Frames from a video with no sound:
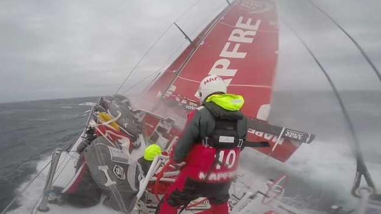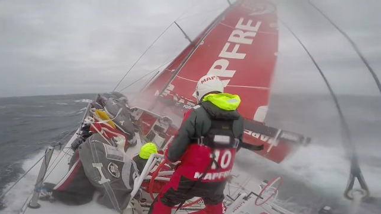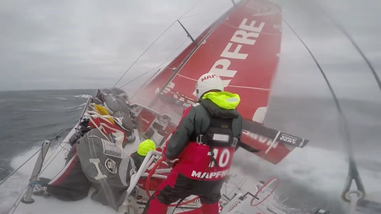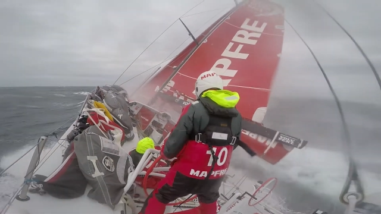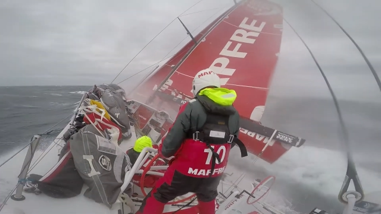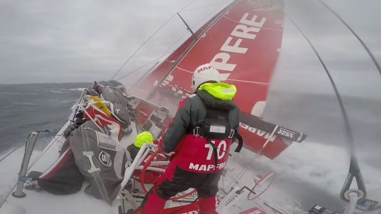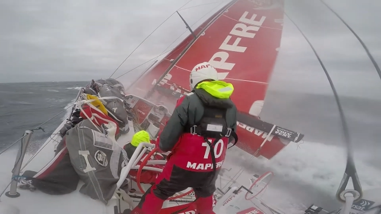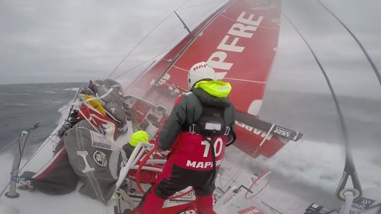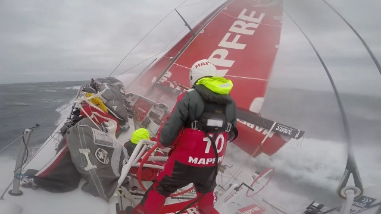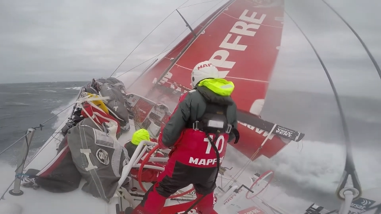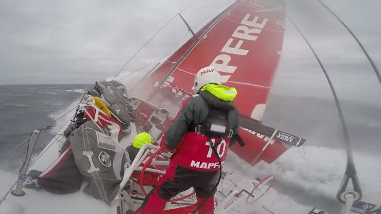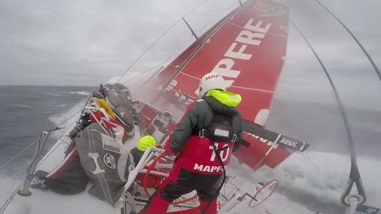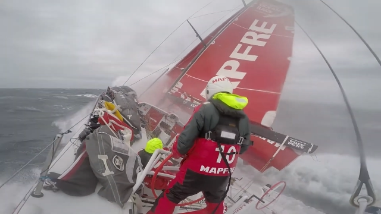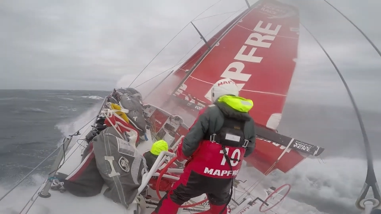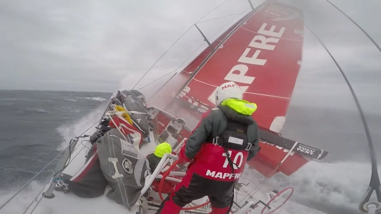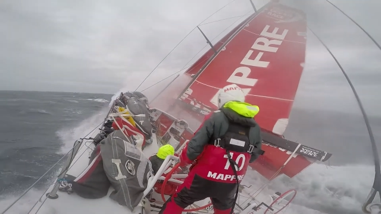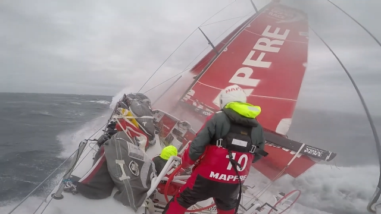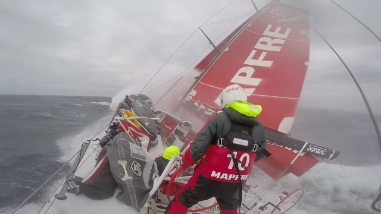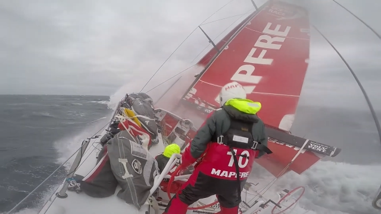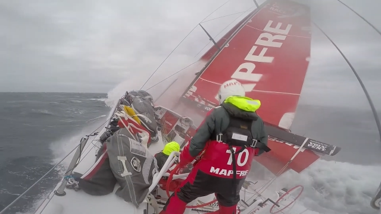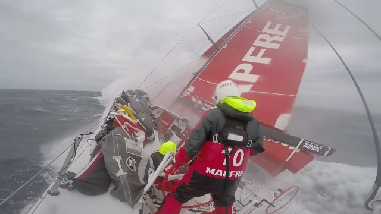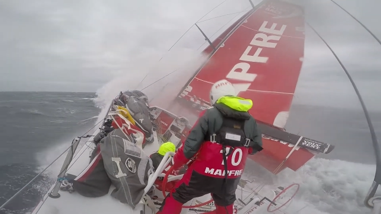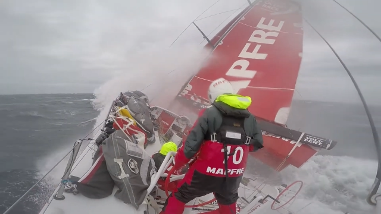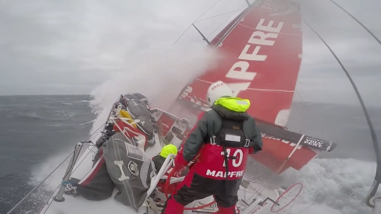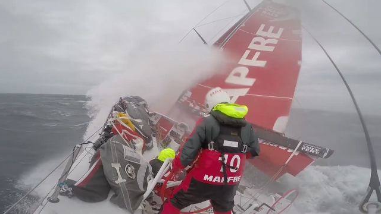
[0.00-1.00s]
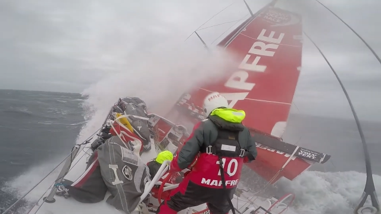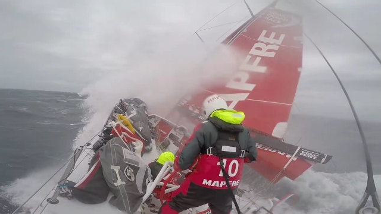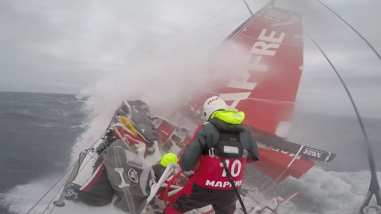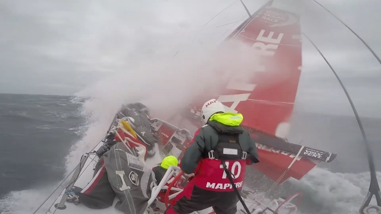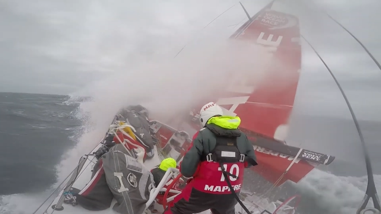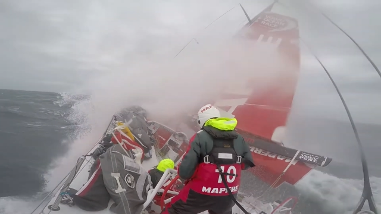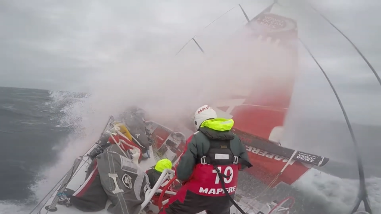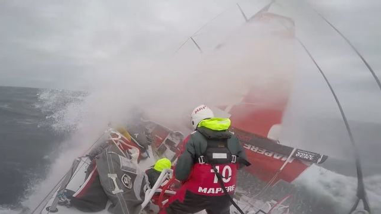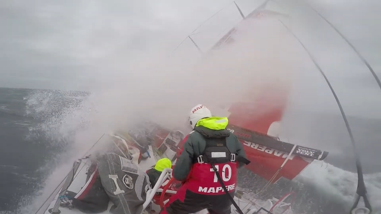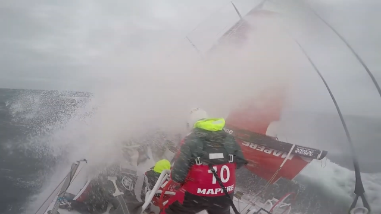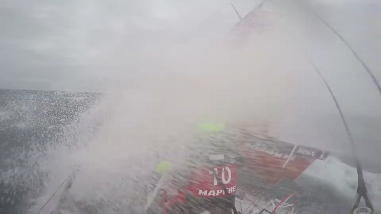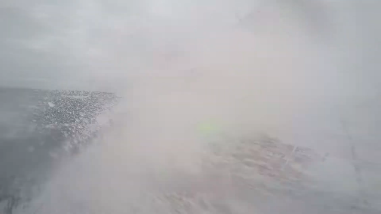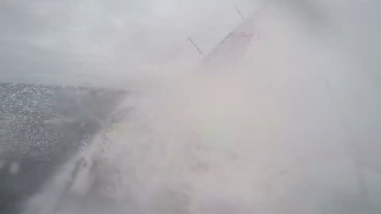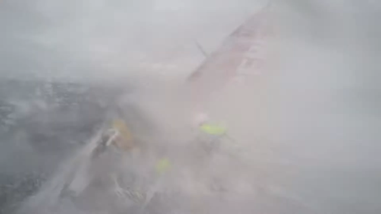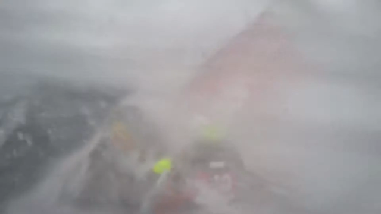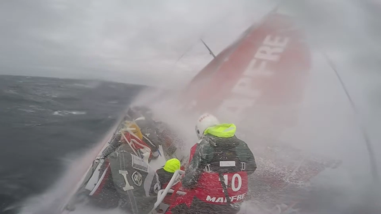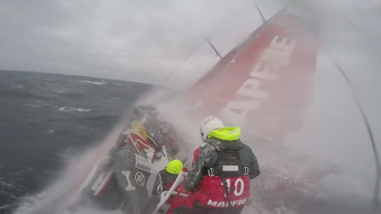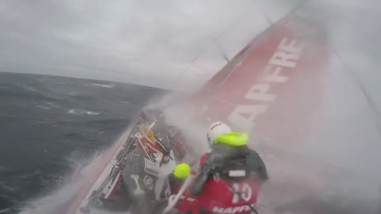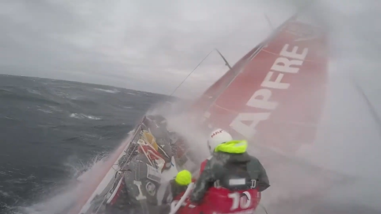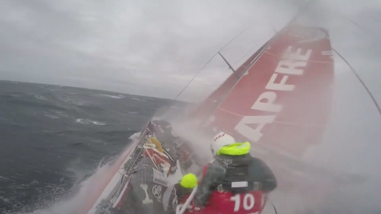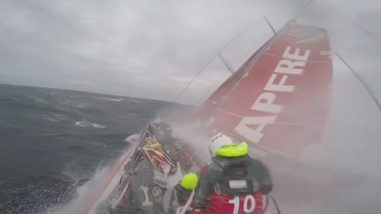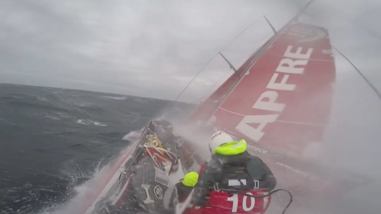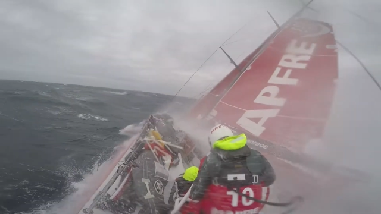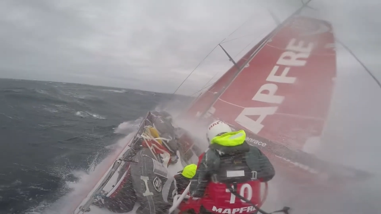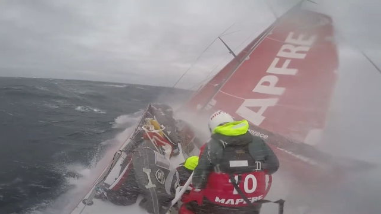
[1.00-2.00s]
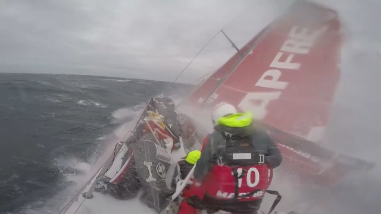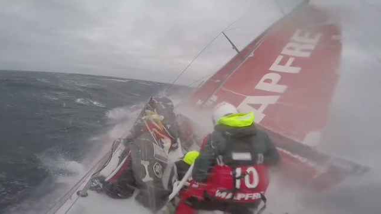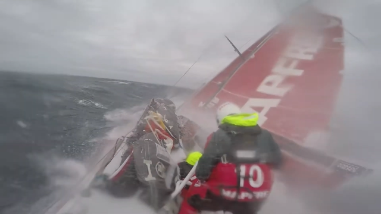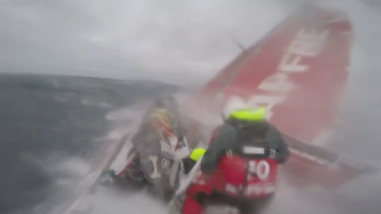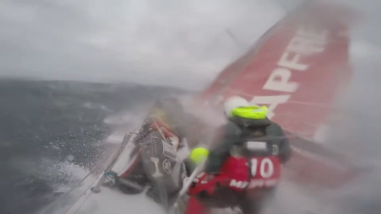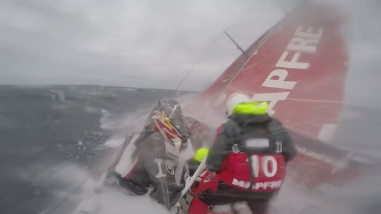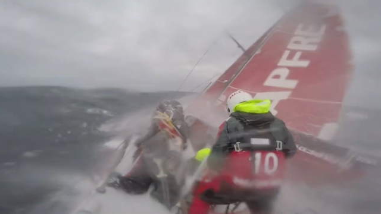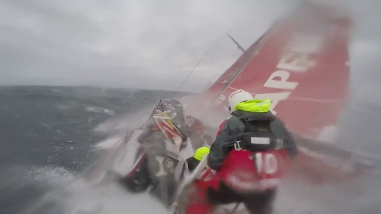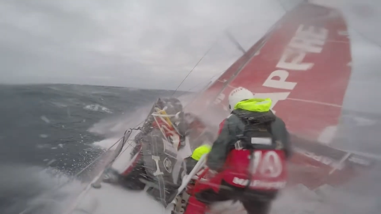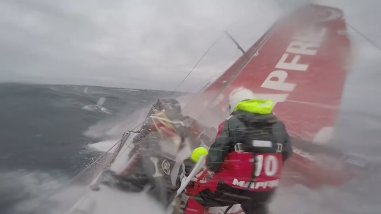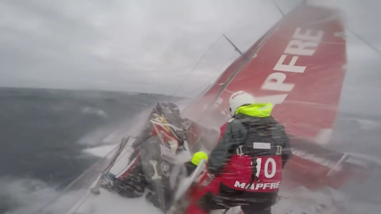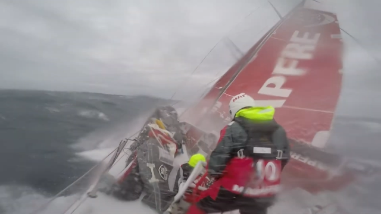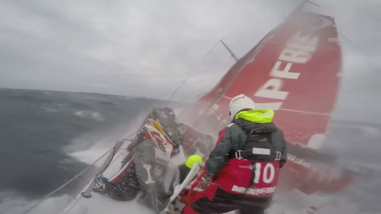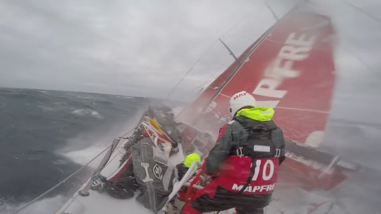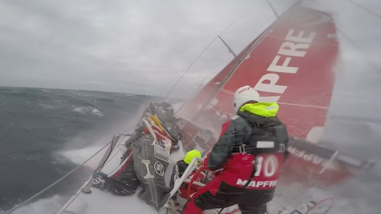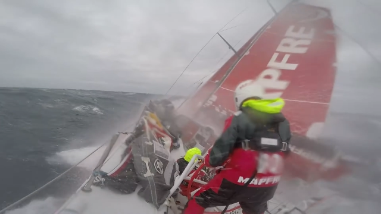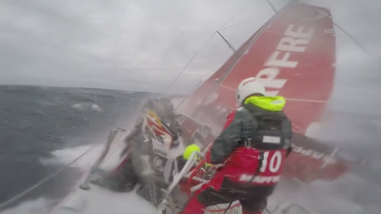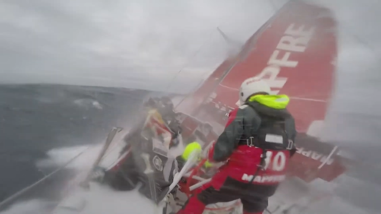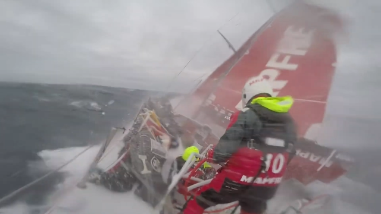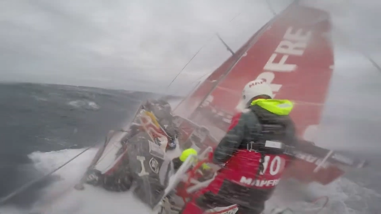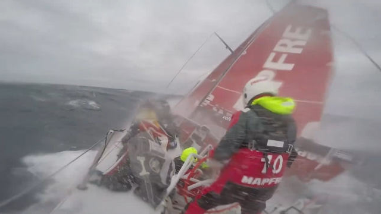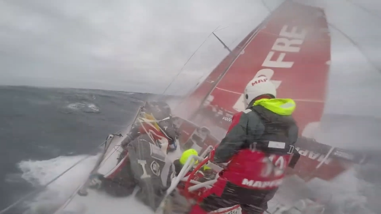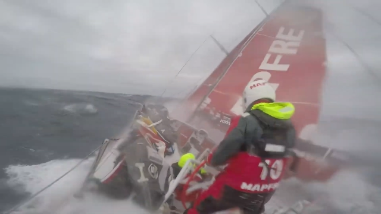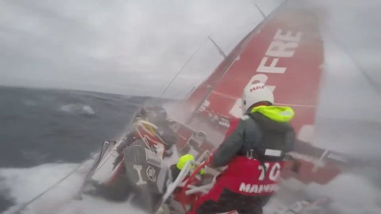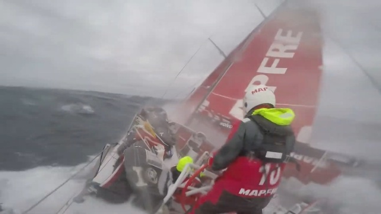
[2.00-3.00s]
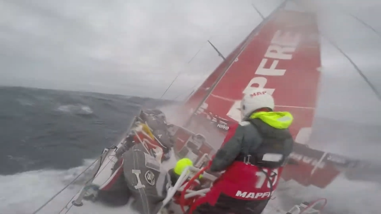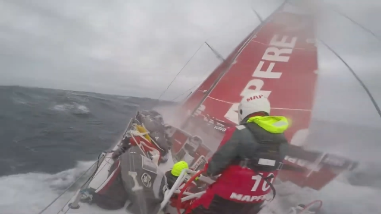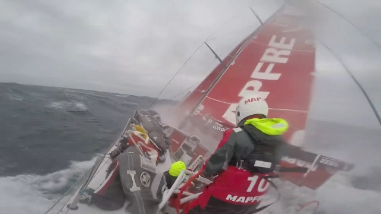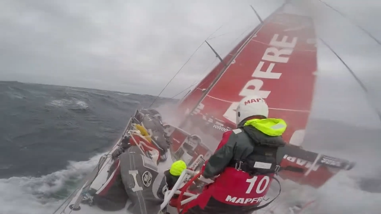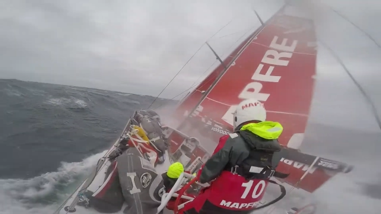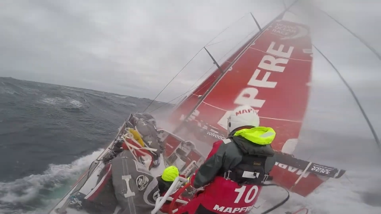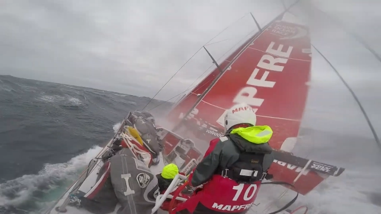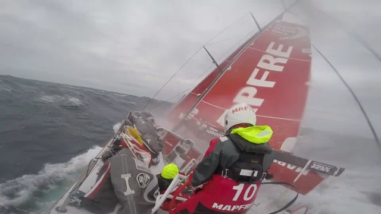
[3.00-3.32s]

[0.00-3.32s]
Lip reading: (no speaker visible)